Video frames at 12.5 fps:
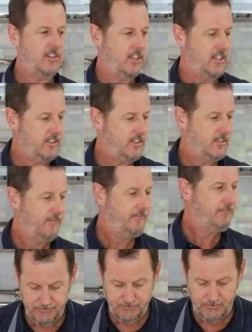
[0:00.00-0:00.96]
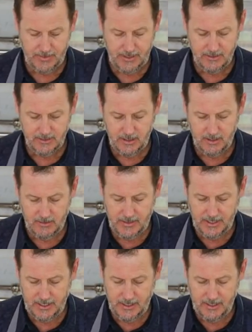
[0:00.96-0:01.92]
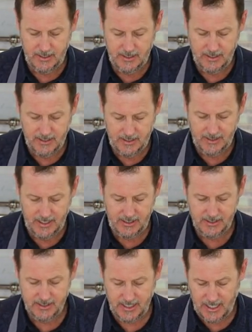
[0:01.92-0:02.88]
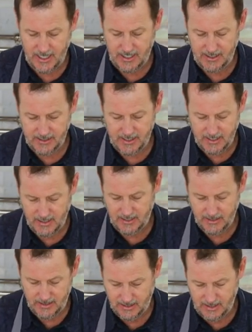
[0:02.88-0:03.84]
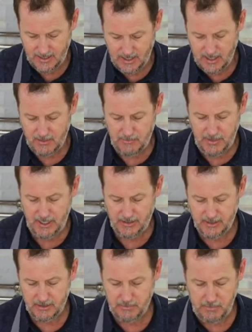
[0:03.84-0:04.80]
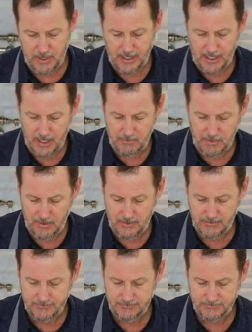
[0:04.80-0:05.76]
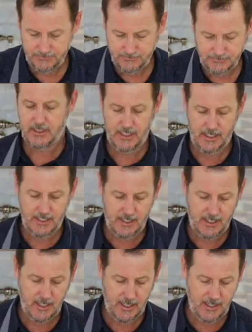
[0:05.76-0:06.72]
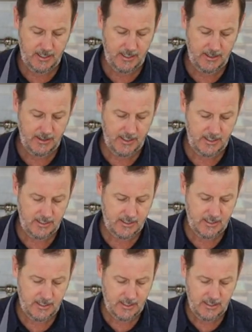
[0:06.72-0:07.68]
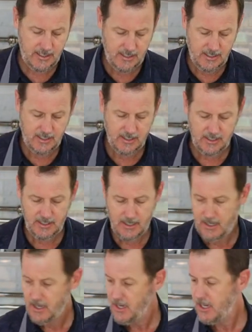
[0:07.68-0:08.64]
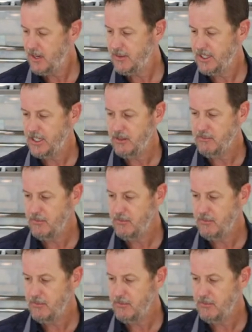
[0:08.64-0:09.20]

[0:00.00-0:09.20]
this. So I'm gonna get a nice size piece of pineapple. Just gonna cut this. And I'm gonna get a